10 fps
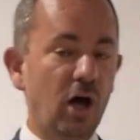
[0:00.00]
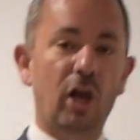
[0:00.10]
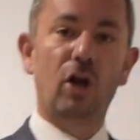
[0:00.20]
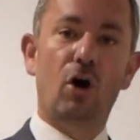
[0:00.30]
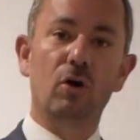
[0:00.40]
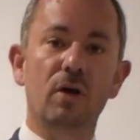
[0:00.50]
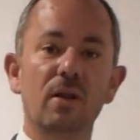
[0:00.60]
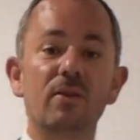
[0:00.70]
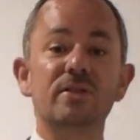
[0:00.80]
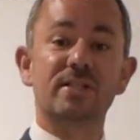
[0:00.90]
along
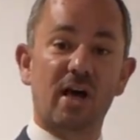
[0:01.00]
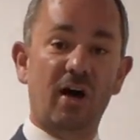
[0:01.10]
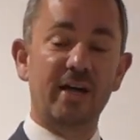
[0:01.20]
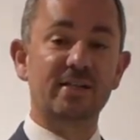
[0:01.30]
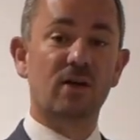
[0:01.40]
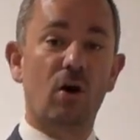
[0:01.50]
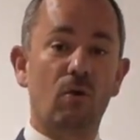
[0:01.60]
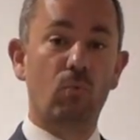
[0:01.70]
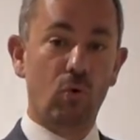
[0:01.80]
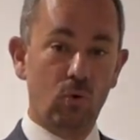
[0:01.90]
the side
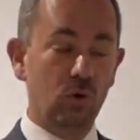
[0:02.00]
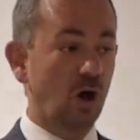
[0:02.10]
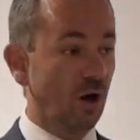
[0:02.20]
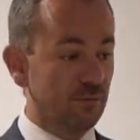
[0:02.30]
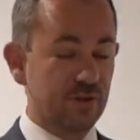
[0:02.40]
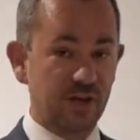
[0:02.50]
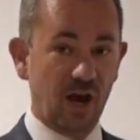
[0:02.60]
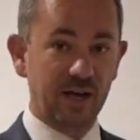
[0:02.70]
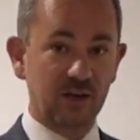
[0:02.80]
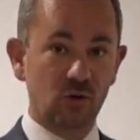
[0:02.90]
wall of the
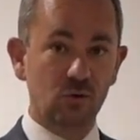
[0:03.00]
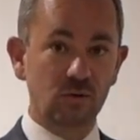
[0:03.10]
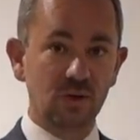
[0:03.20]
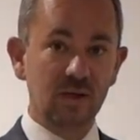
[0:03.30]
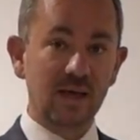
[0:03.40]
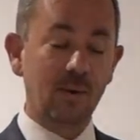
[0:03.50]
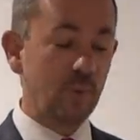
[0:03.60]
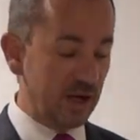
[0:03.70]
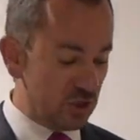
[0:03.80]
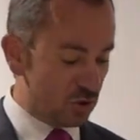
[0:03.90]
dining hall, and
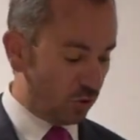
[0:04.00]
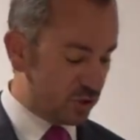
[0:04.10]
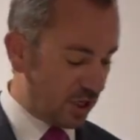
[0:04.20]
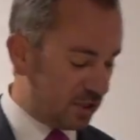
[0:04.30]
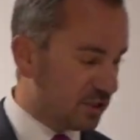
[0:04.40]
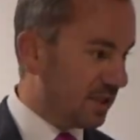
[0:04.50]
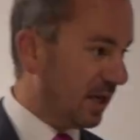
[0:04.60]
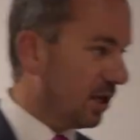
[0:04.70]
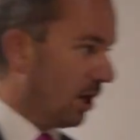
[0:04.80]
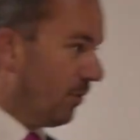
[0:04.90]
when it's your turn to
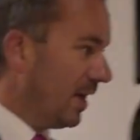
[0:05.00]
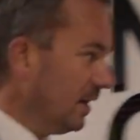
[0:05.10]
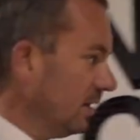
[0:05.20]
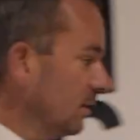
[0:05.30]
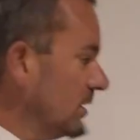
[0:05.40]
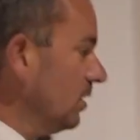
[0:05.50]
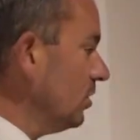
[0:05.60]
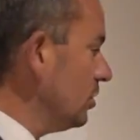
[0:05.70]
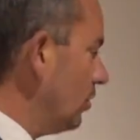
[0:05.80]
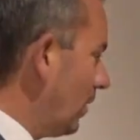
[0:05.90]
then go in,
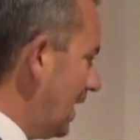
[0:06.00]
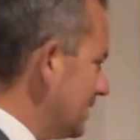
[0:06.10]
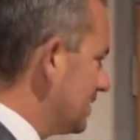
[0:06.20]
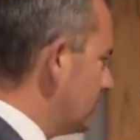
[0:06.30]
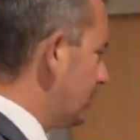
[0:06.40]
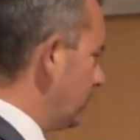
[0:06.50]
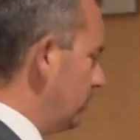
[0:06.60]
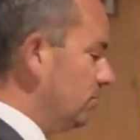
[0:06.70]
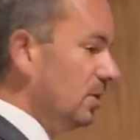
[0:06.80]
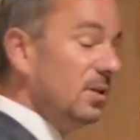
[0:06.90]
you will enter
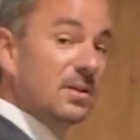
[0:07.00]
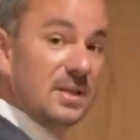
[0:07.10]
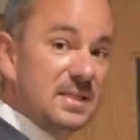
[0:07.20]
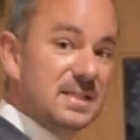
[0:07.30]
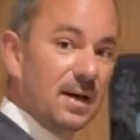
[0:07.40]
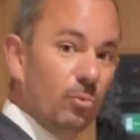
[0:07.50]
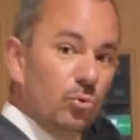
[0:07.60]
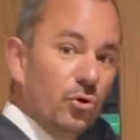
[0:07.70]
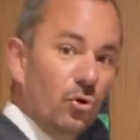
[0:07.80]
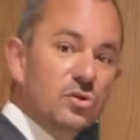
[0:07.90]
through these double
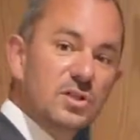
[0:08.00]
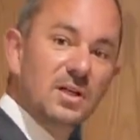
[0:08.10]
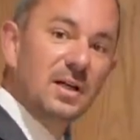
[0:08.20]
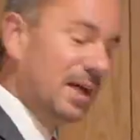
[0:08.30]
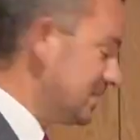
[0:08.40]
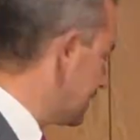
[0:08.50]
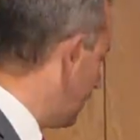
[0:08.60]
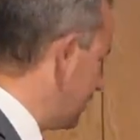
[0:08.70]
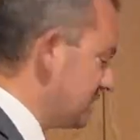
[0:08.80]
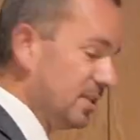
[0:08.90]
doors. Let's
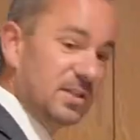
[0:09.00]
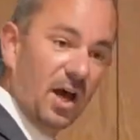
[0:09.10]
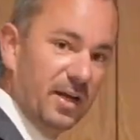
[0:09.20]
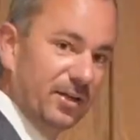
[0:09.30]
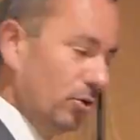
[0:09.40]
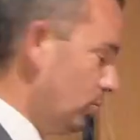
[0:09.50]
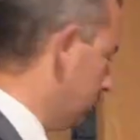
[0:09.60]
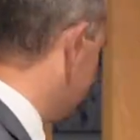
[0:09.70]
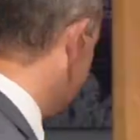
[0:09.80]
go into the dining hall.